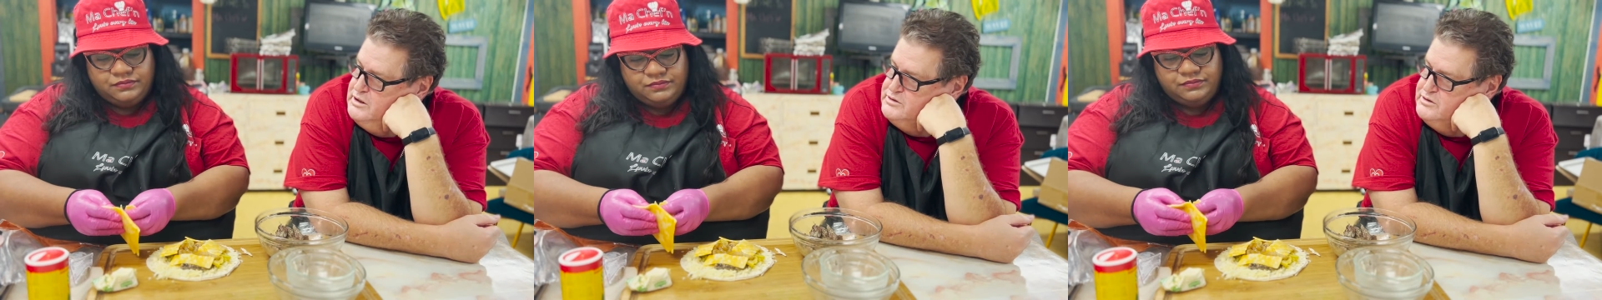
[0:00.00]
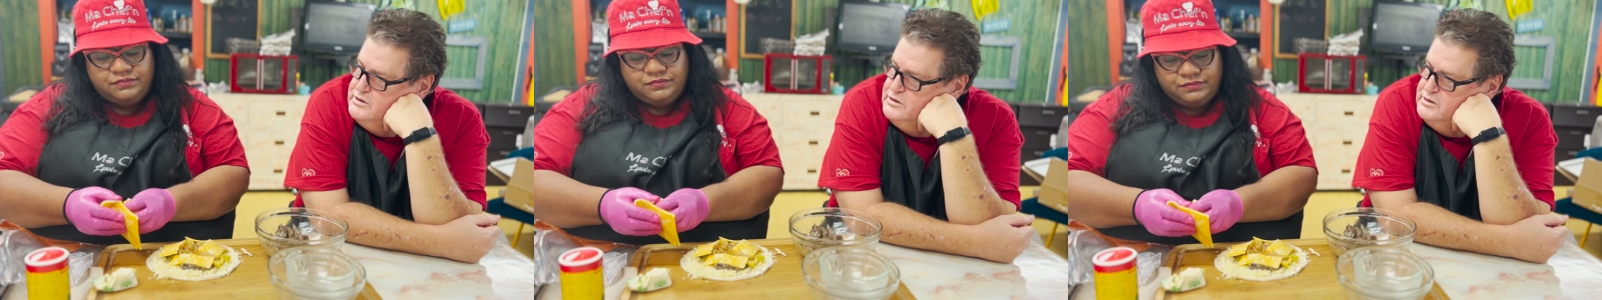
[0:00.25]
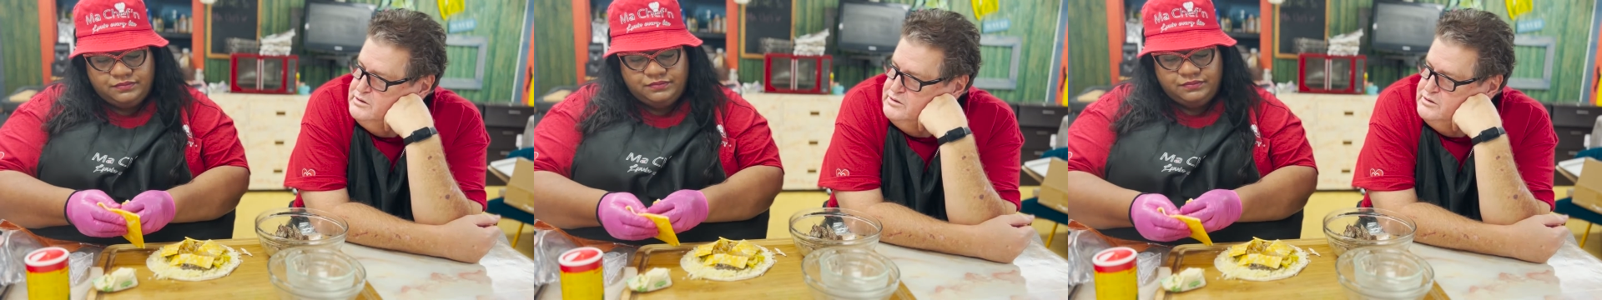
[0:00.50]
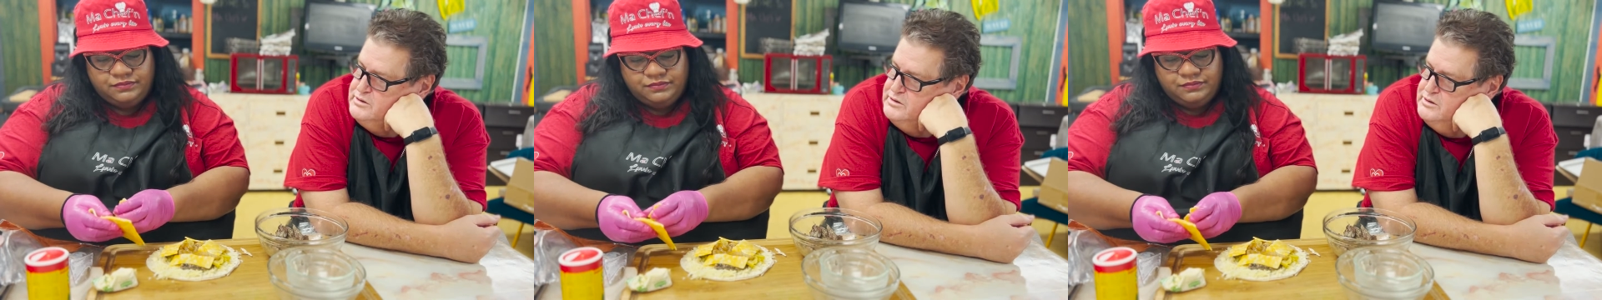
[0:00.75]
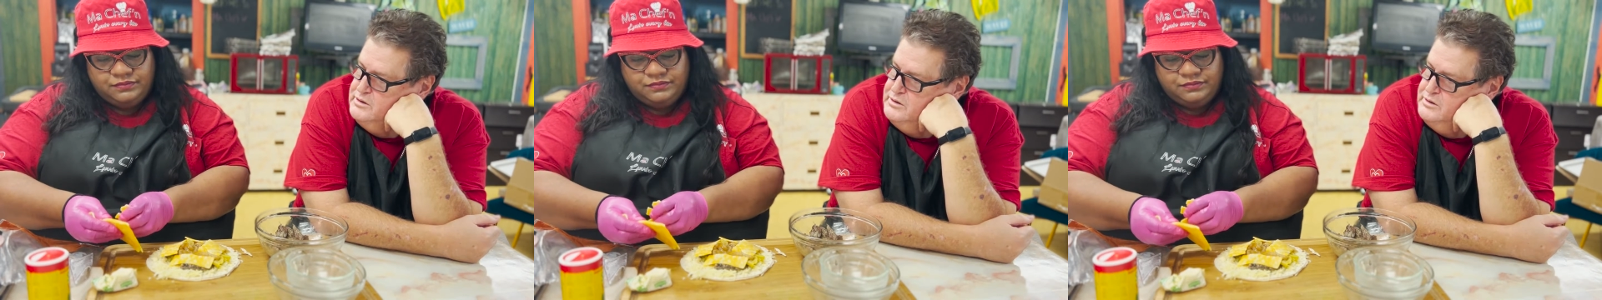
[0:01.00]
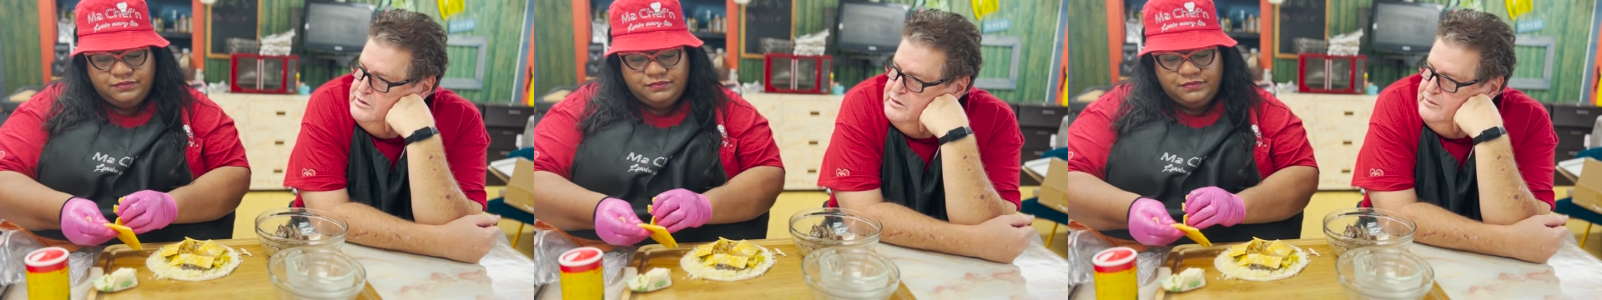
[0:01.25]
Speaker 1: quesadillas.
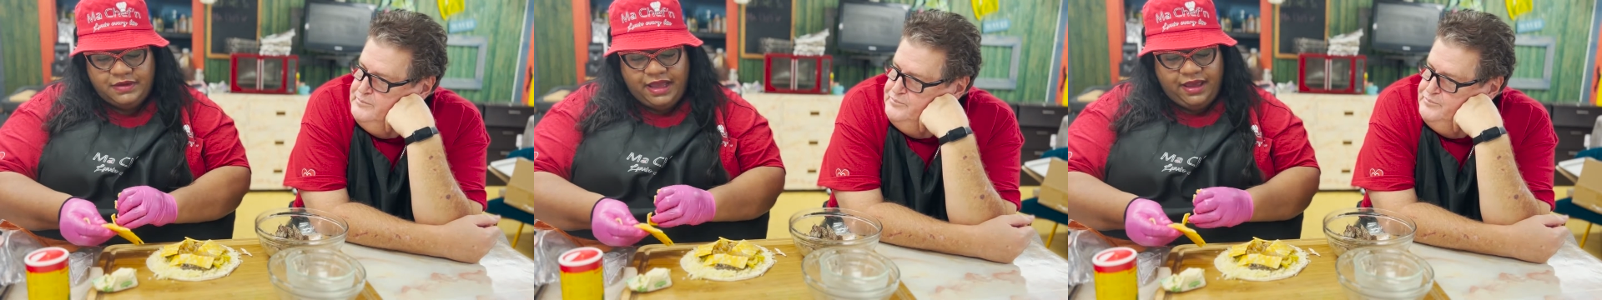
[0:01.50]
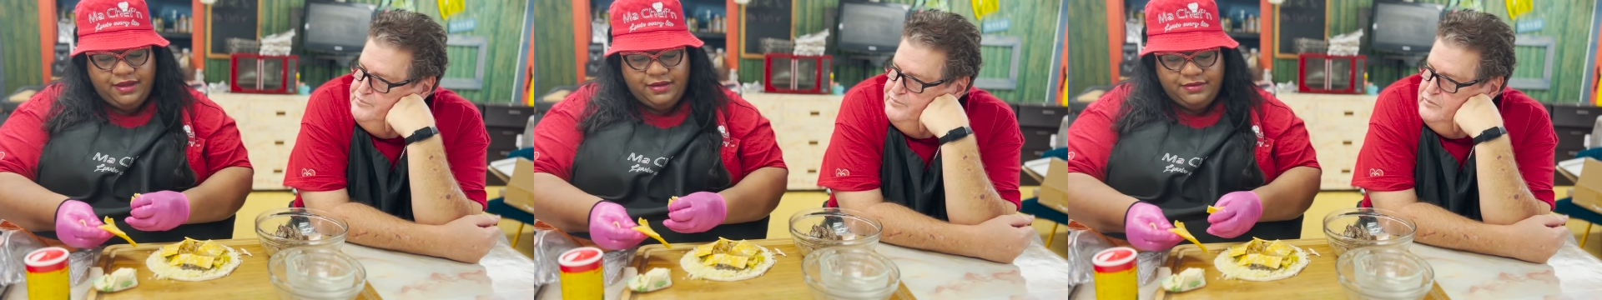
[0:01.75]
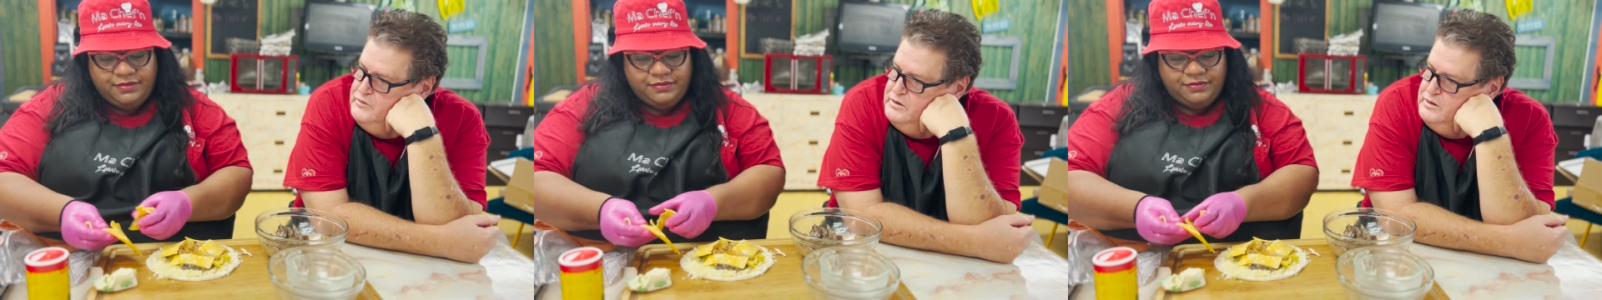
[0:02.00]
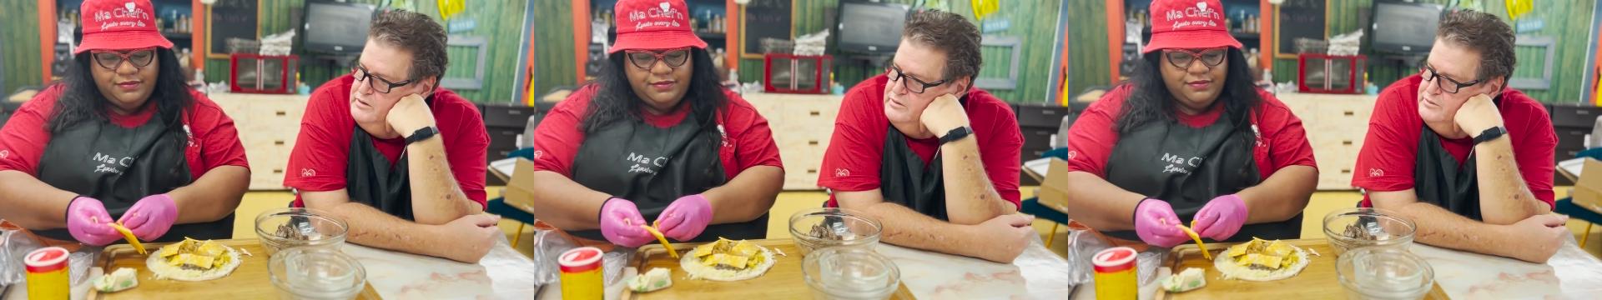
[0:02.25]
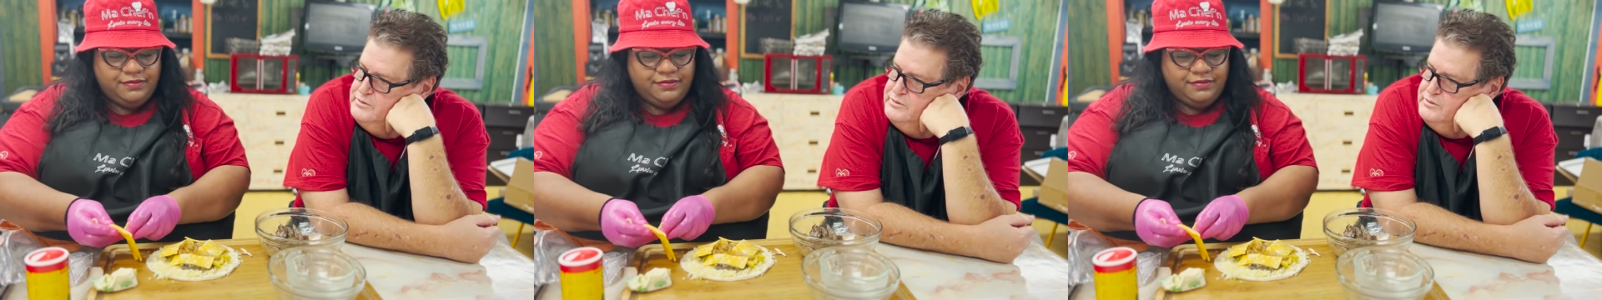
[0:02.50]
Yeah. Yeah.